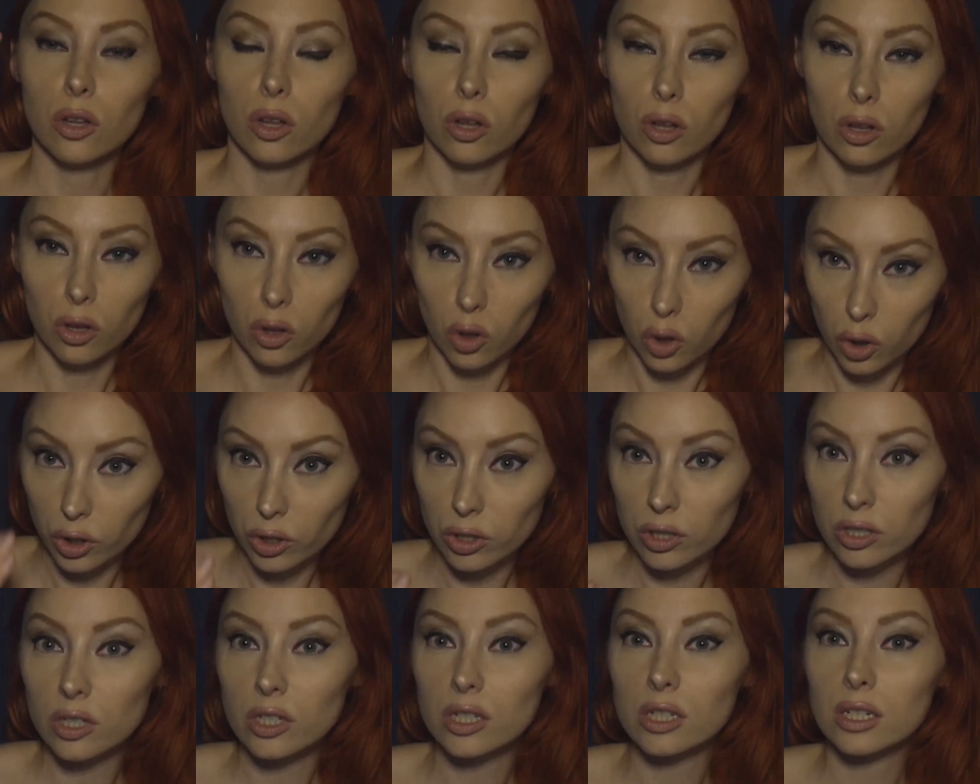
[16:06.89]

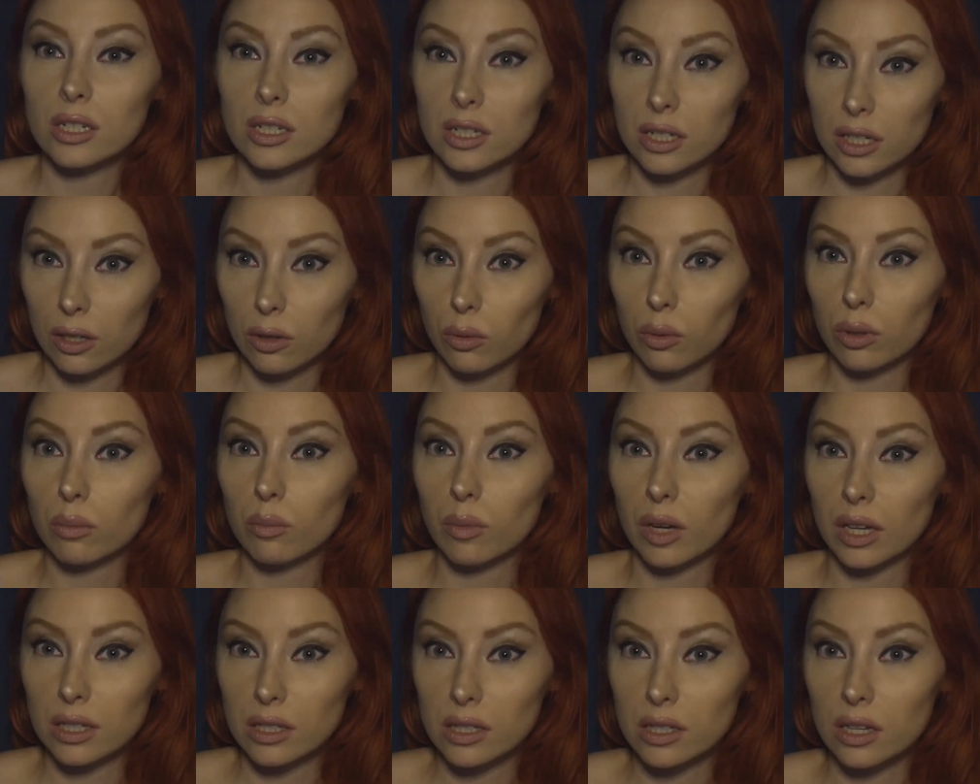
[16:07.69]
learn to deal with
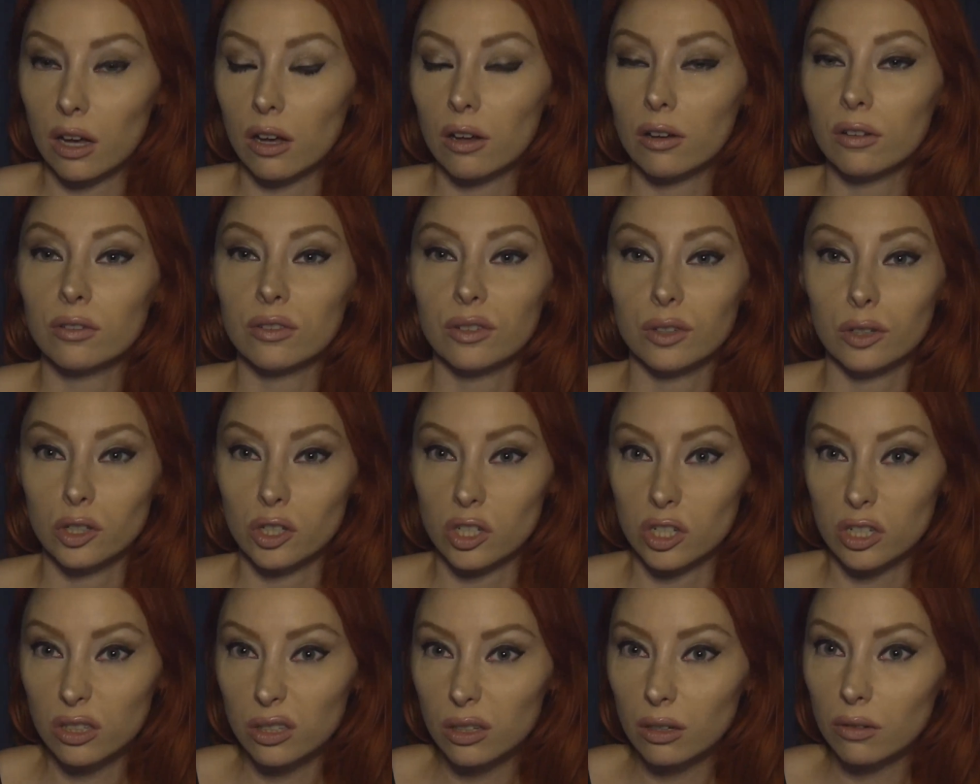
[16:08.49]
myself, learn
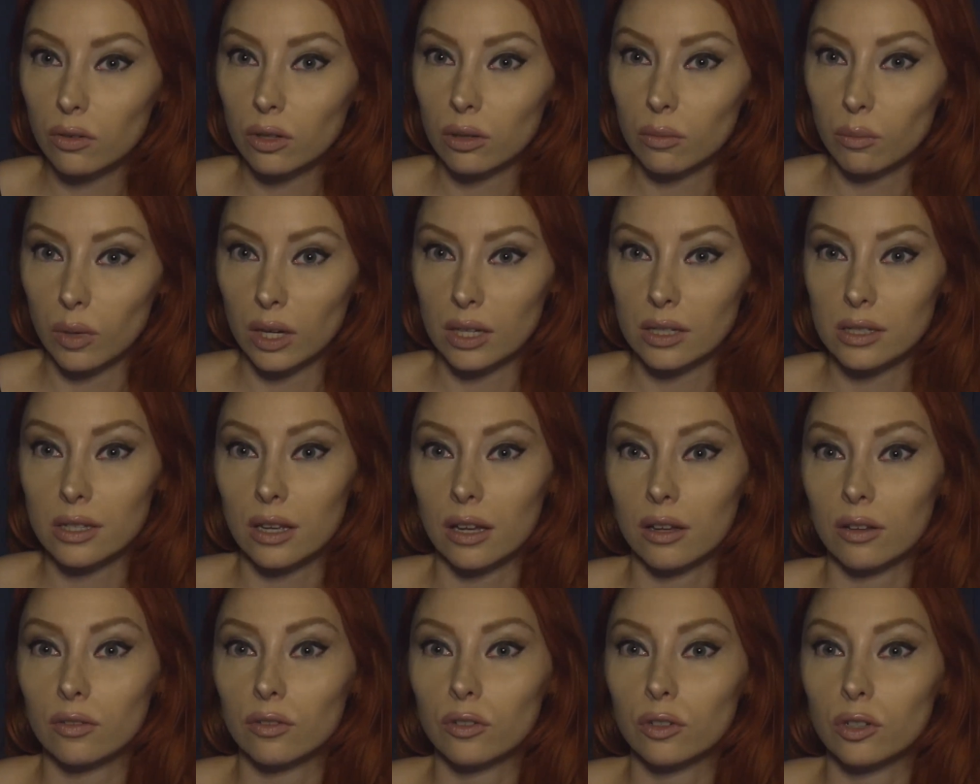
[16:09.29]
to live with
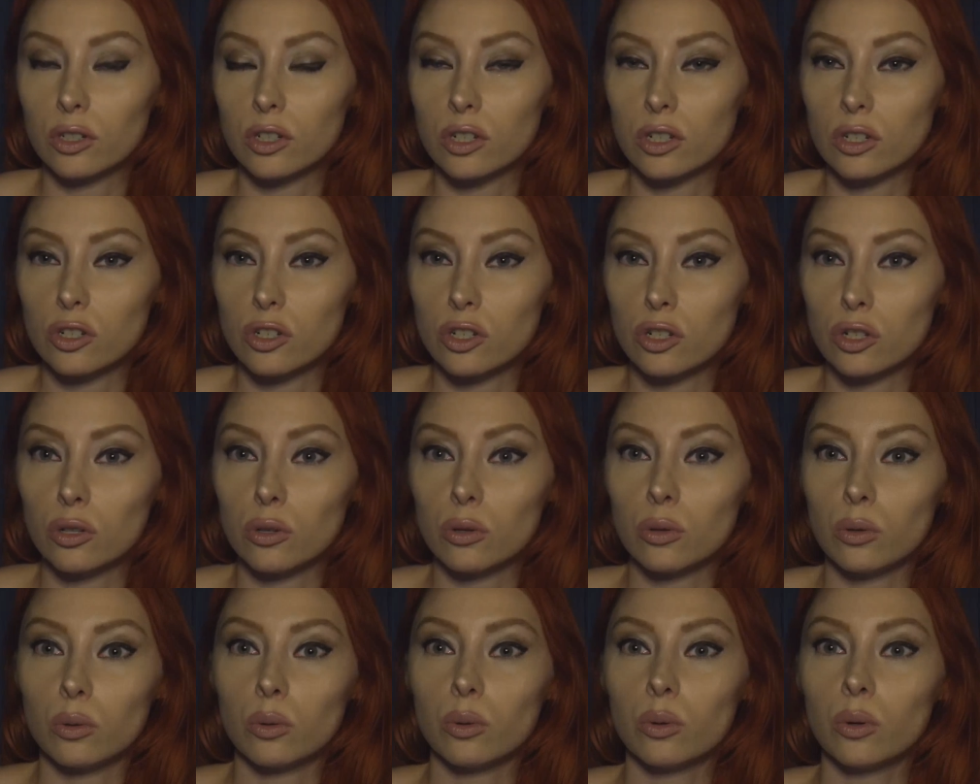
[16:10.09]
myself, learn
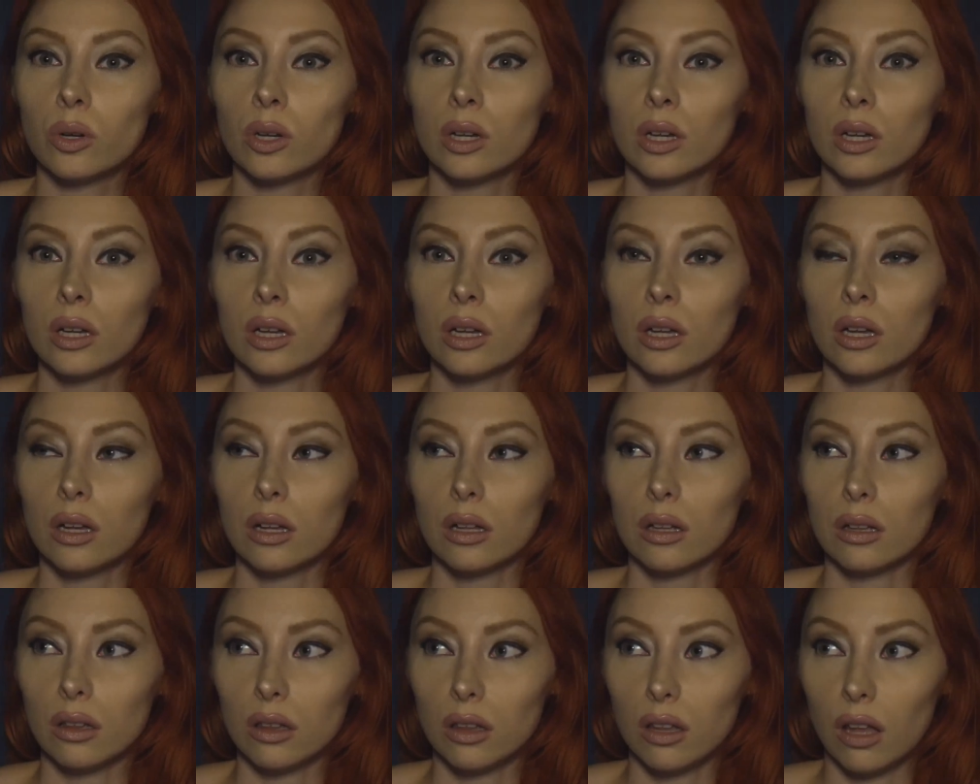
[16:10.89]
to
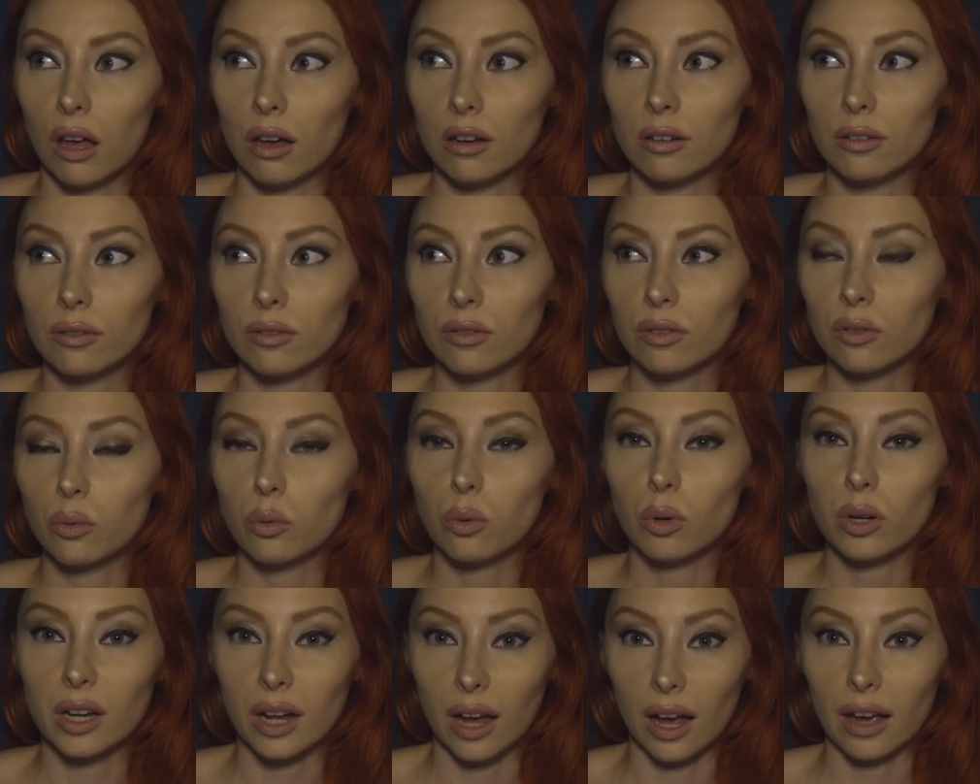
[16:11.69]
love
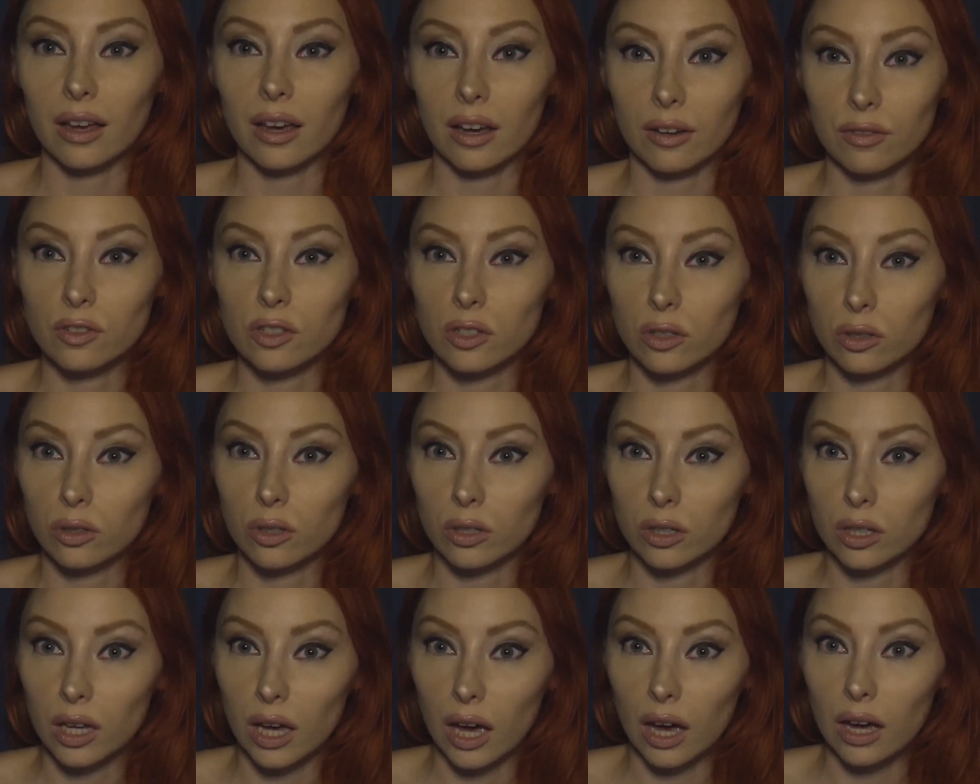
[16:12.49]
what I have to
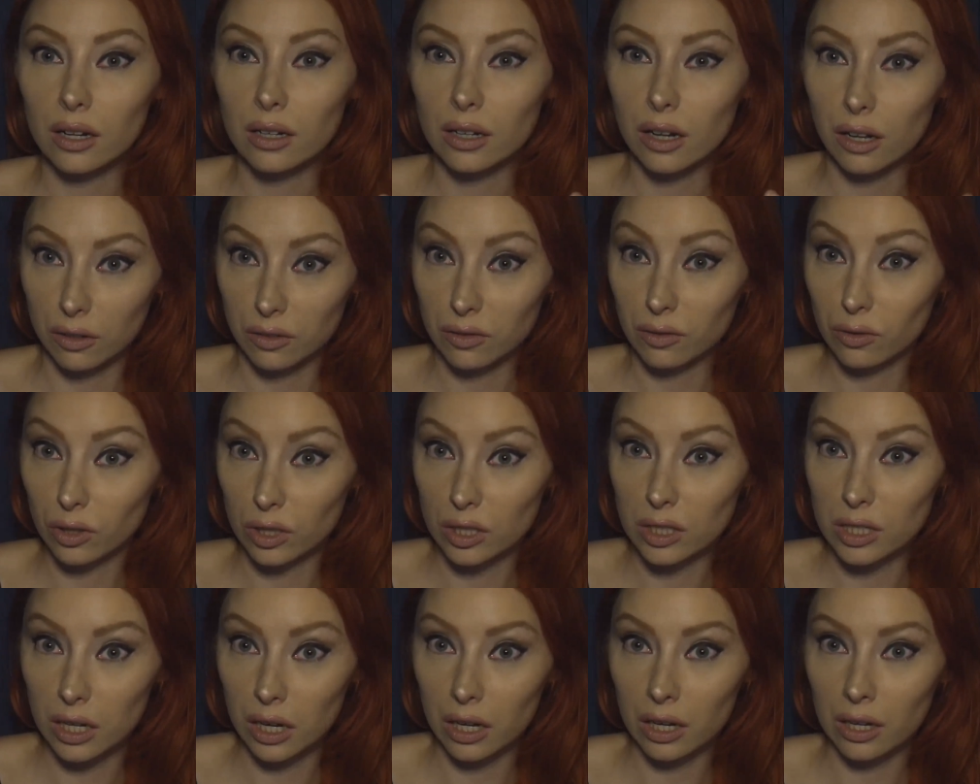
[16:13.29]
look at every
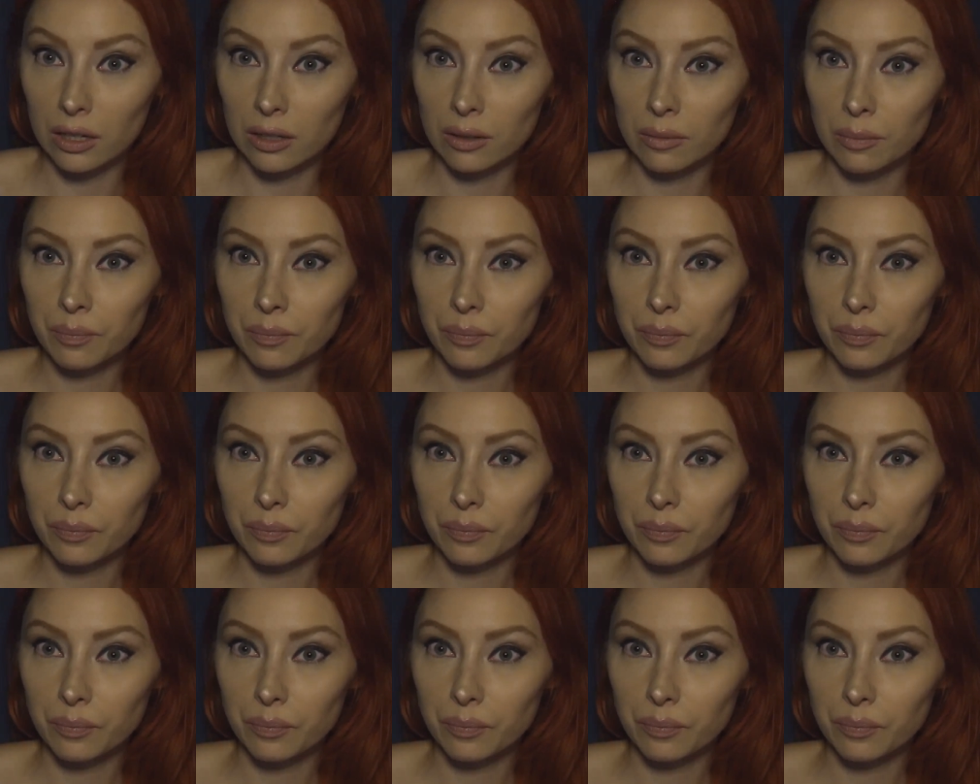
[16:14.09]
day,